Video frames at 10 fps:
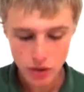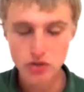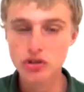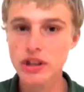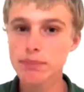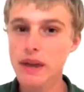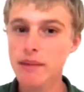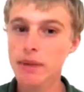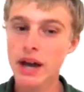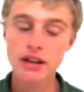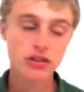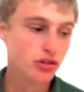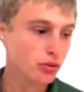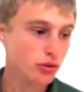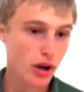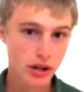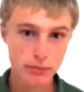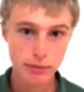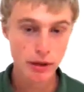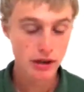So keep that in mind, so you're not going
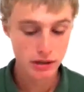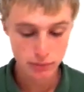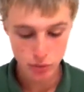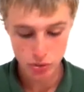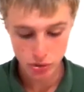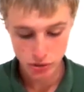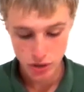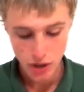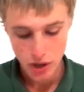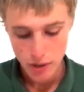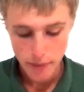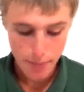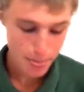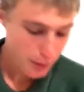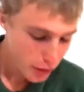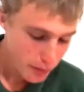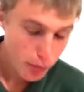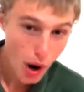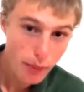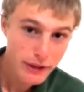to be paying any more. You can
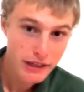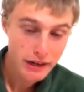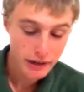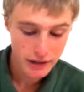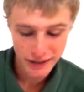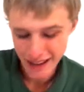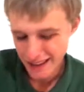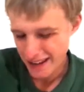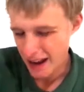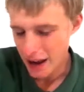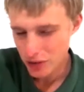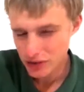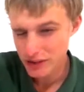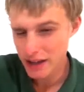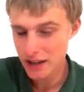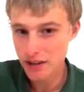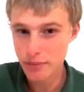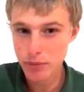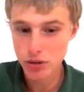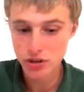probably get it in a house in the gated
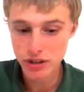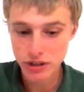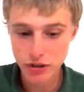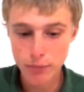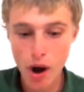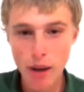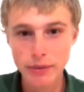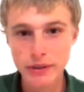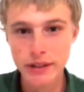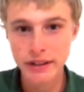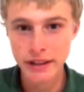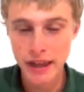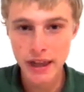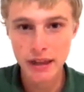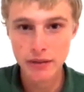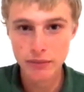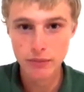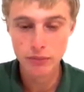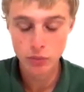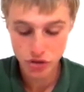community. You probably get
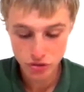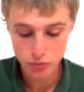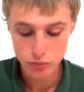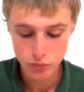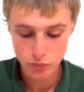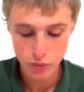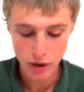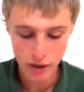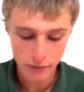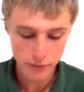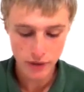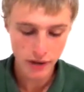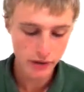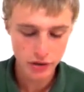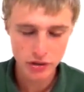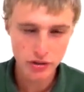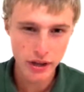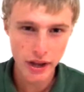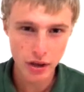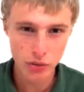a good
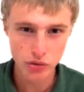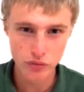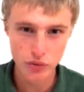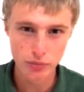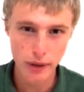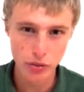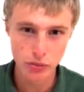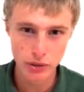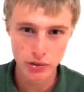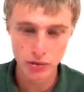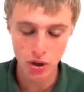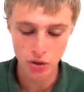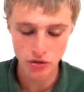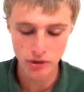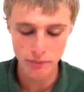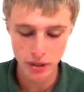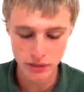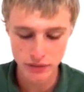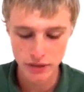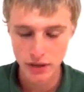house for about $300 a
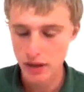month.